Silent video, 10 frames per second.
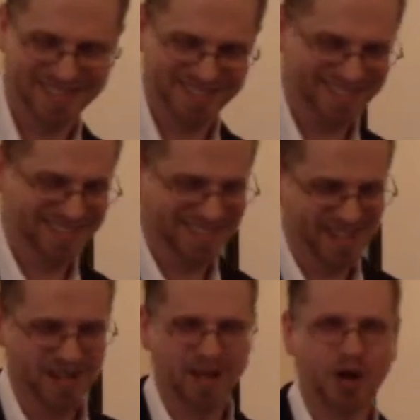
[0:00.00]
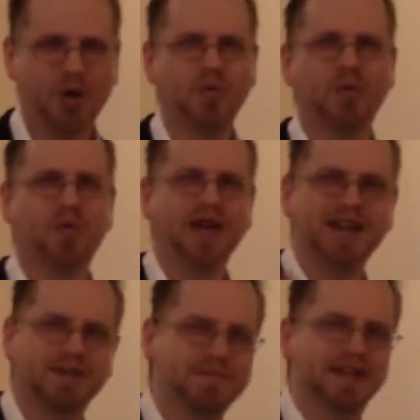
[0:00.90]
oh,
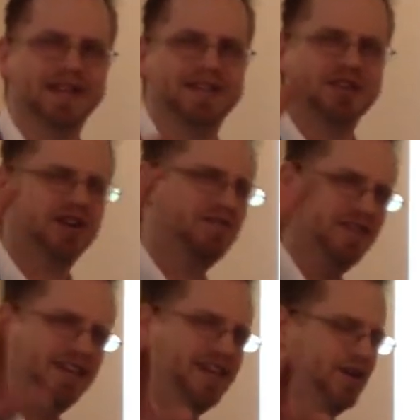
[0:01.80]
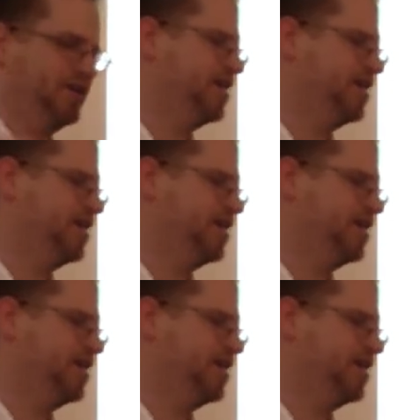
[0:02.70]
wait a minute, it's on video.